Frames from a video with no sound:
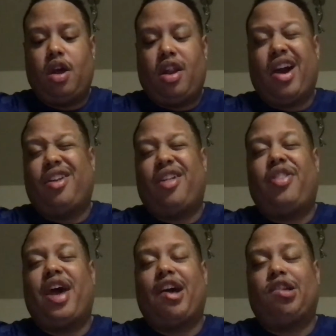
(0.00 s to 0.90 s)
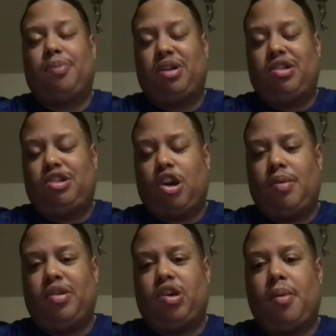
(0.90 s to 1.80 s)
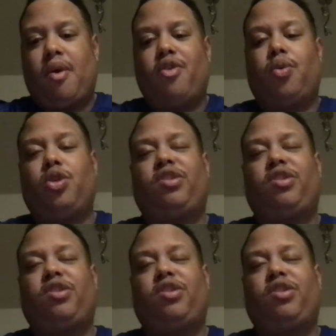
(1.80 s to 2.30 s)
like a lot of the exhibition tournaments come over where you